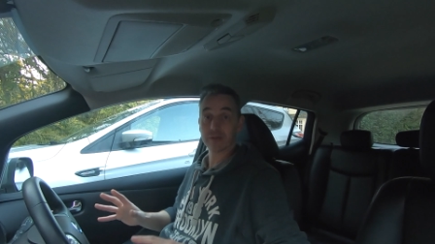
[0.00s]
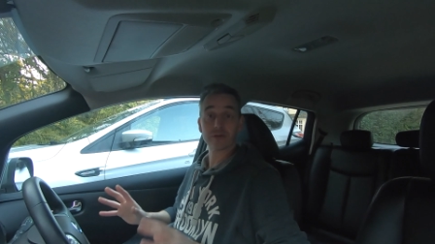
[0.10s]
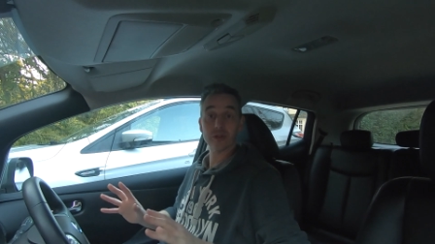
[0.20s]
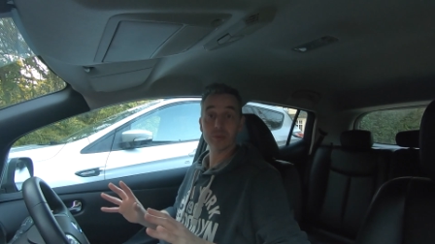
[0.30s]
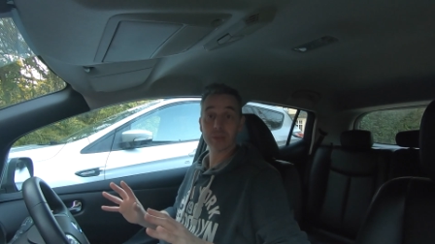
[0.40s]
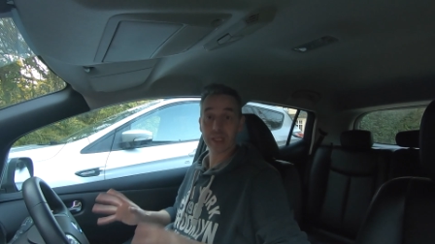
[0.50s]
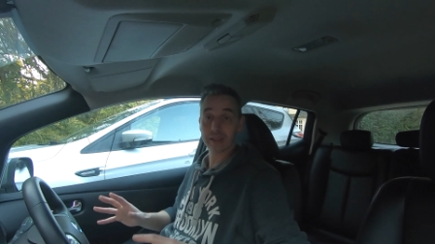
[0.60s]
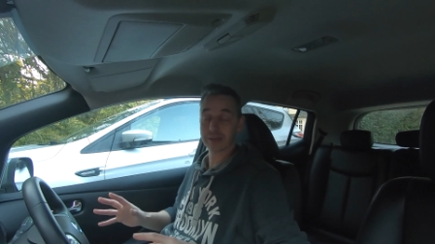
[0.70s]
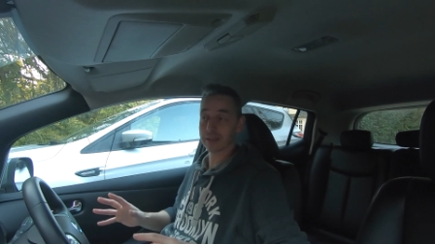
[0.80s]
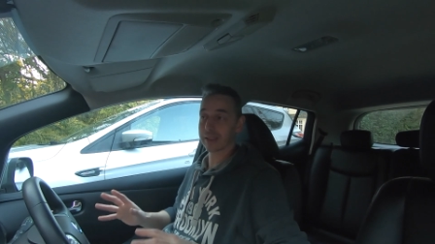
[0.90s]
from
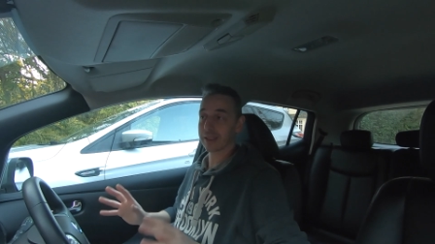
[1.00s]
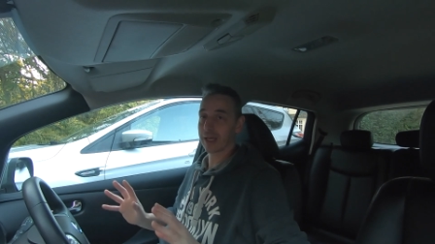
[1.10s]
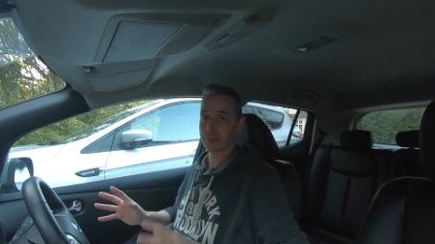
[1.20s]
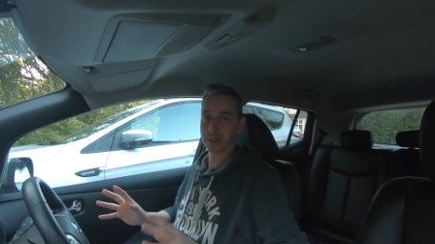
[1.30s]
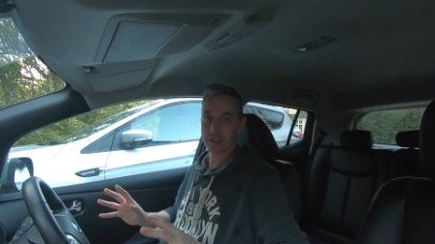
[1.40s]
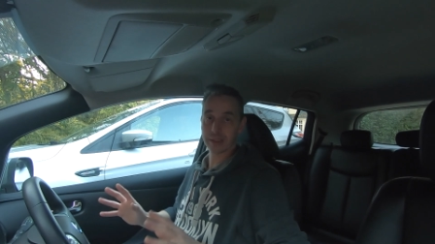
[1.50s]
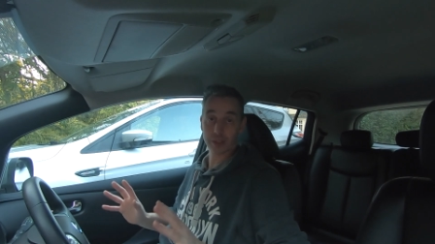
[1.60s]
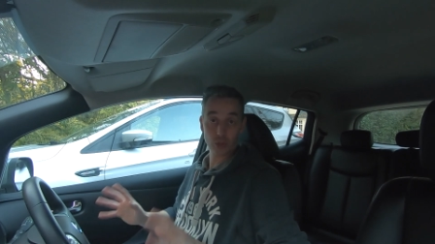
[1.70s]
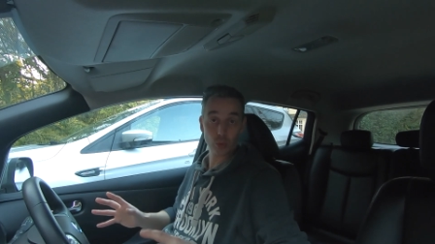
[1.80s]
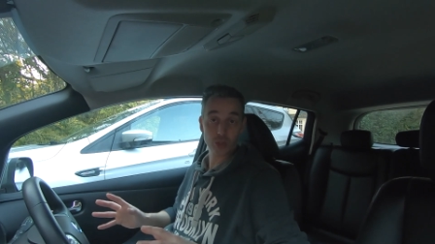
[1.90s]
Keighley up in
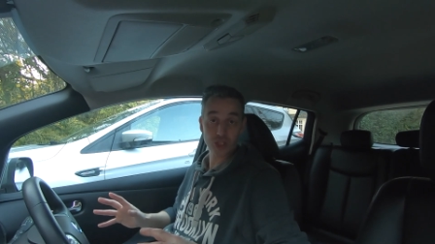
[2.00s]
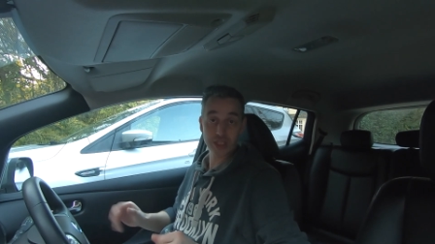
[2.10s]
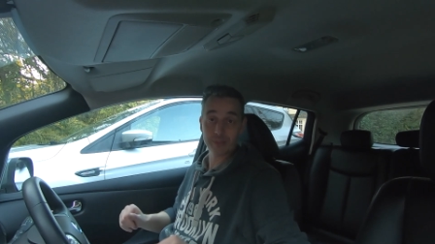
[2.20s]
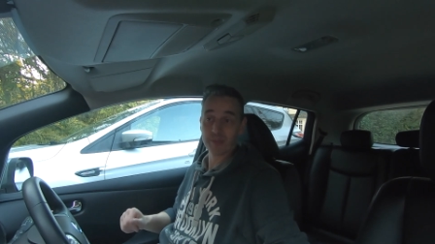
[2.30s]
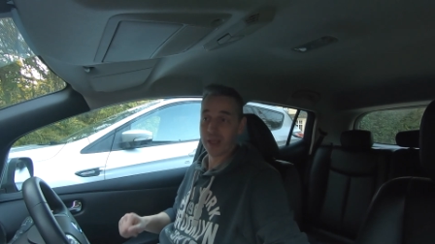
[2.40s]
Yorkshire.